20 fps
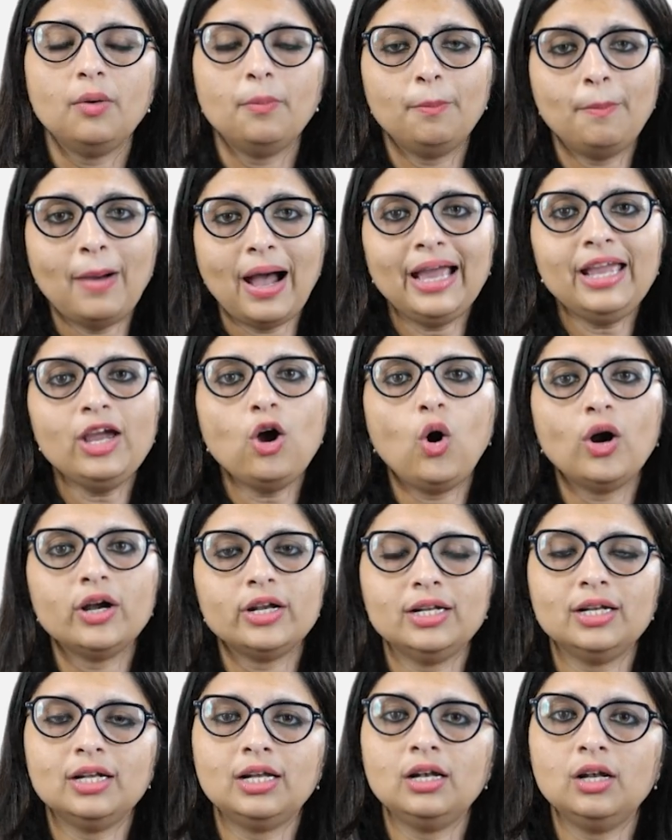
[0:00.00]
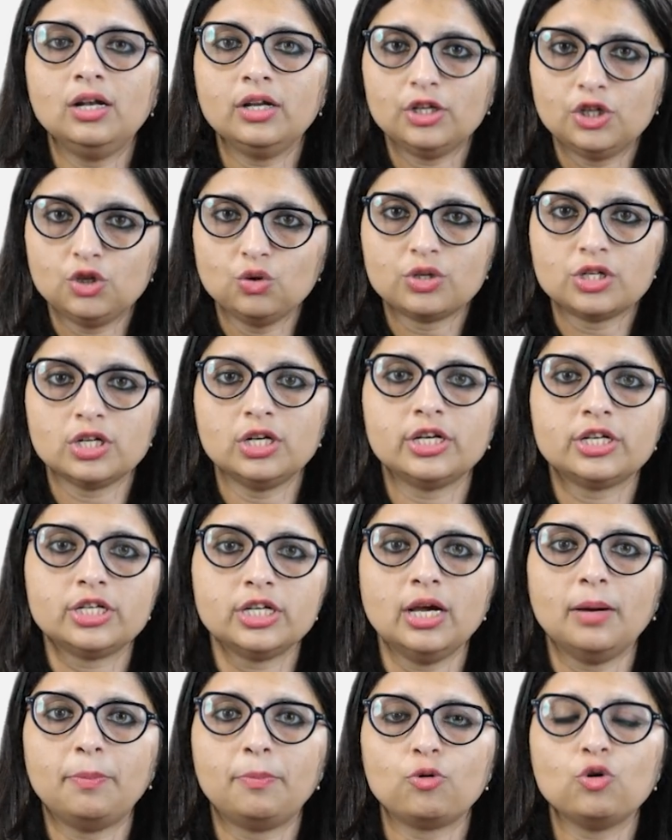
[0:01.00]
by ordinal
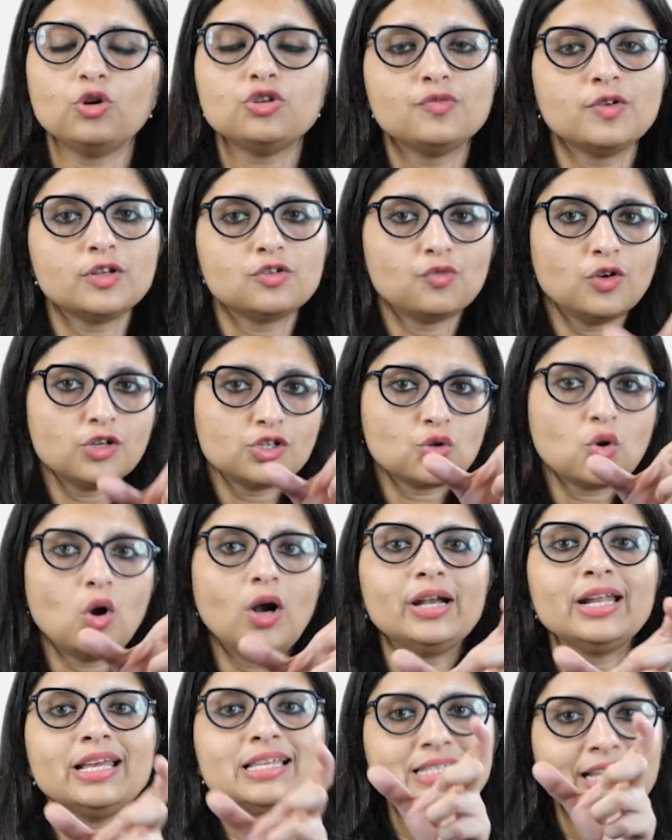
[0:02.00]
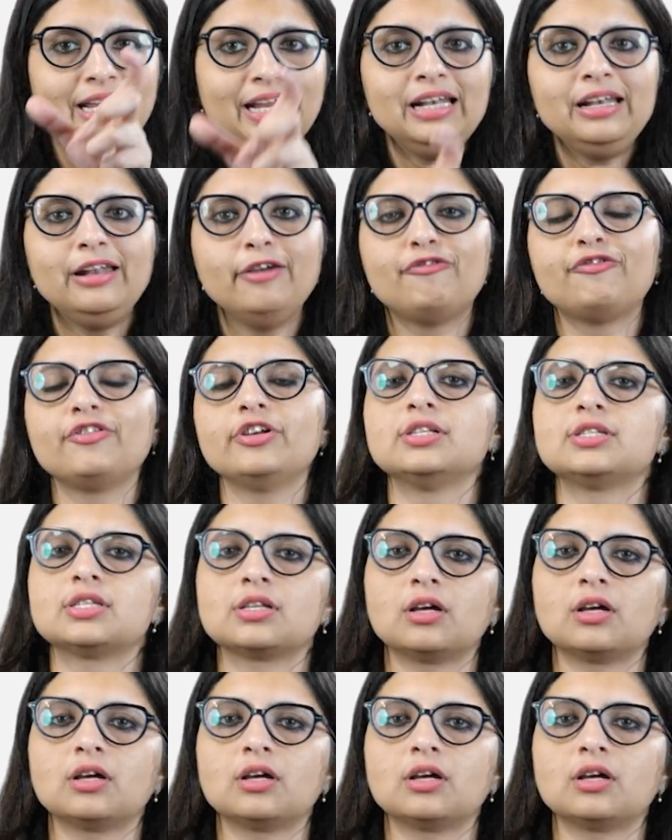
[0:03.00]
utility approach, which was called as indifference